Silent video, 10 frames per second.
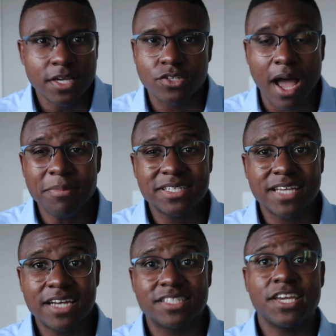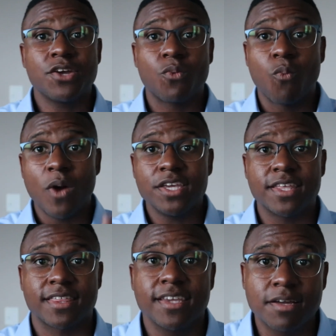So I'm excited to hear what
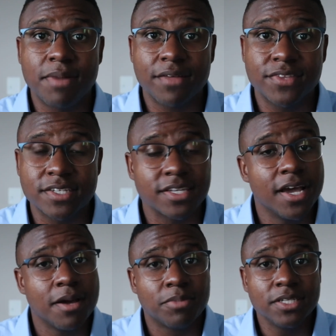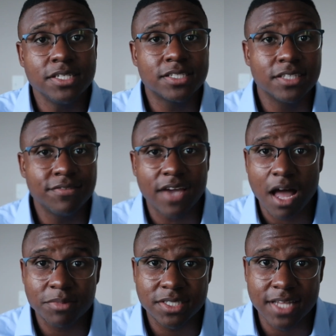you think about this. Please leave
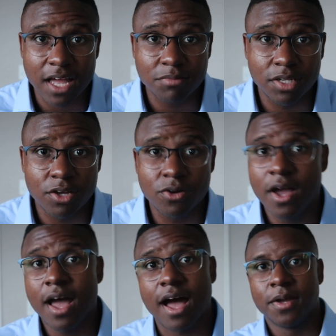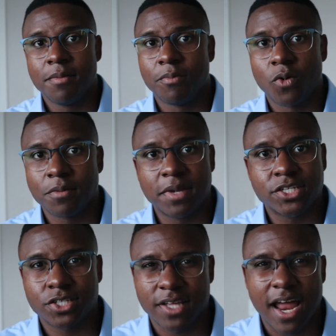comments down below. want to
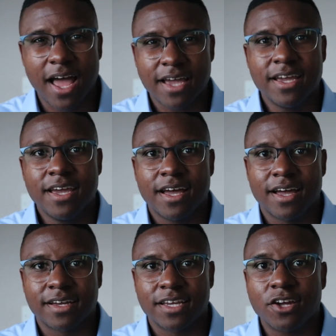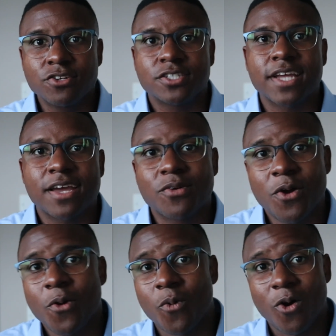make sure that I understand
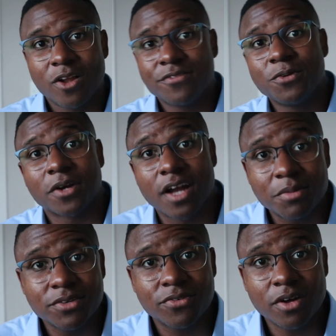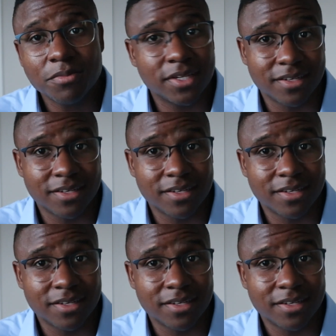where all of you are coming from,